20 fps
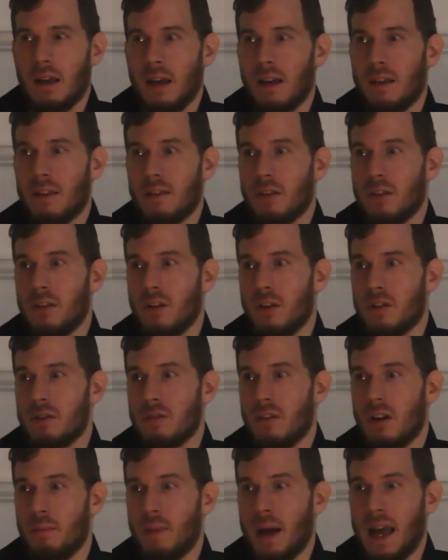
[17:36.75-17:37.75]
And so those
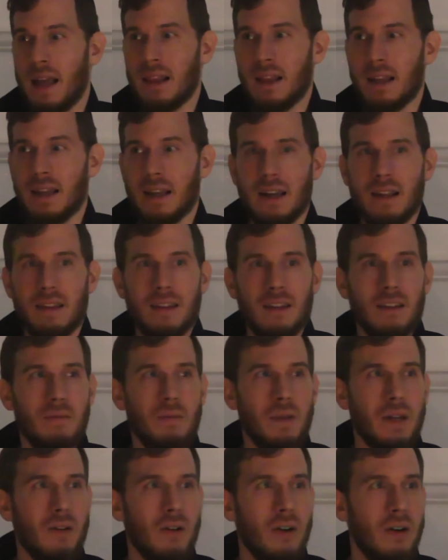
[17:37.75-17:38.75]
who are peddling it is
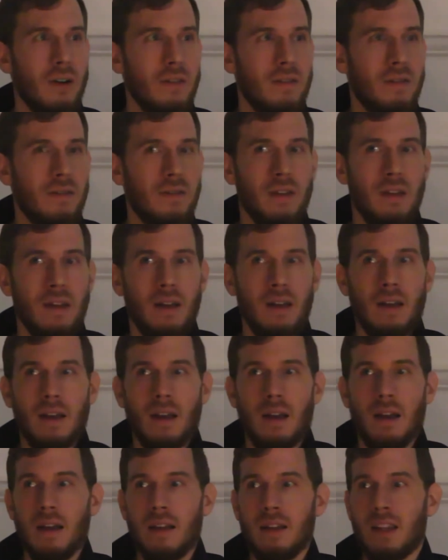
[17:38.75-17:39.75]
because
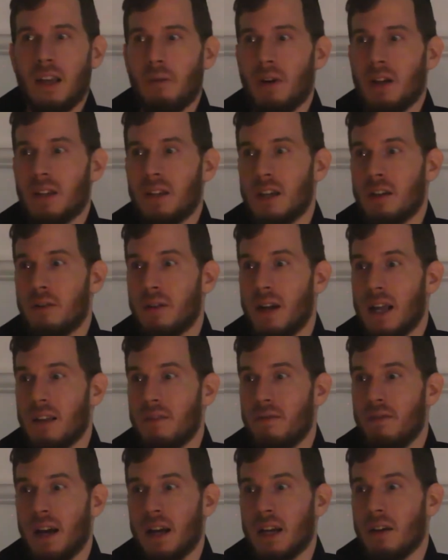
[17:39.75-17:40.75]
they want to create
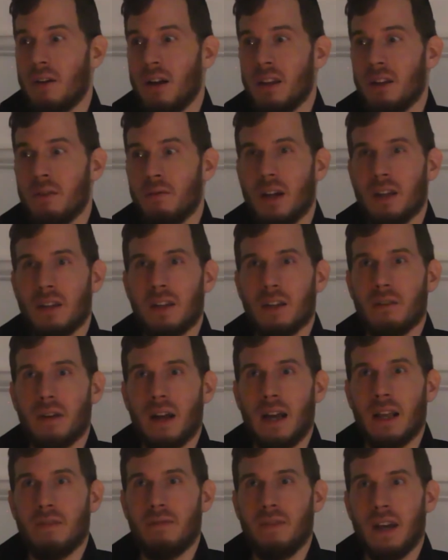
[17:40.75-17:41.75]
fear. You only want to
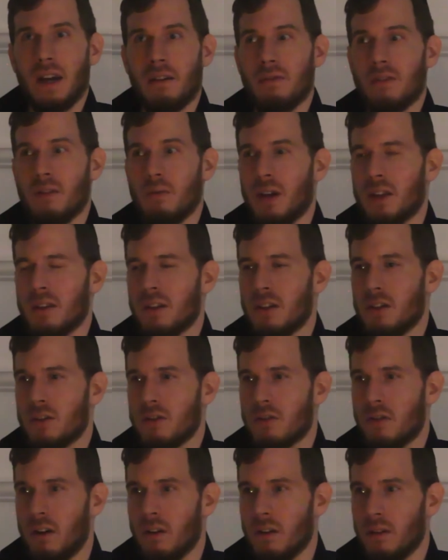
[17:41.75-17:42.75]
create fear if you want
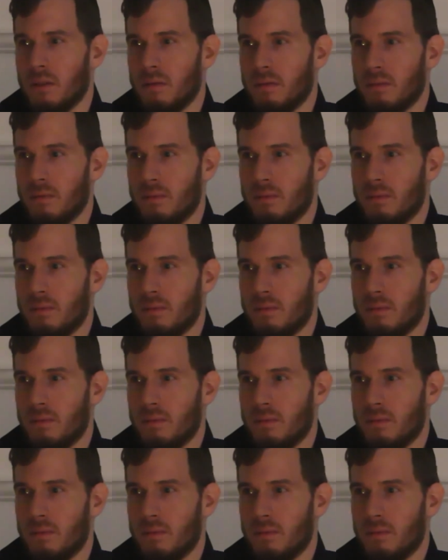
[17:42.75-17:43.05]
control.